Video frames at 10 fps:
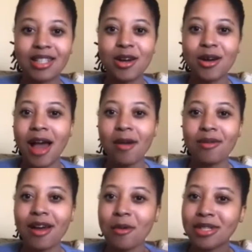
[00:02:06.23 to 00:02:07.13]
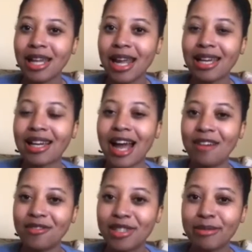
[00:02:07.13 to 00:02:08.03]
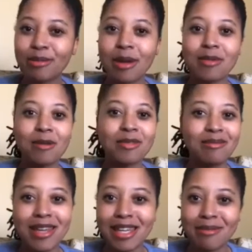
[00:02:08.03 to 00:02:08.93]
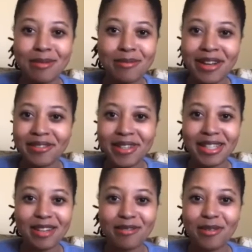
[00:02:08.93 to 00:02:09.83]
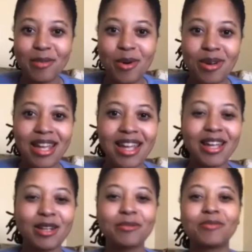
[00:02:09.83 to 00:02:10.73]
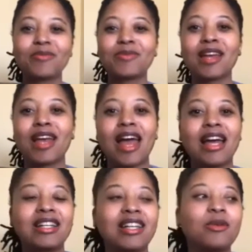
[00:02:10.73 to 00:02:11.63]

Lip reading: I was like comfortable. My mom was making me breakfast every morning, and I was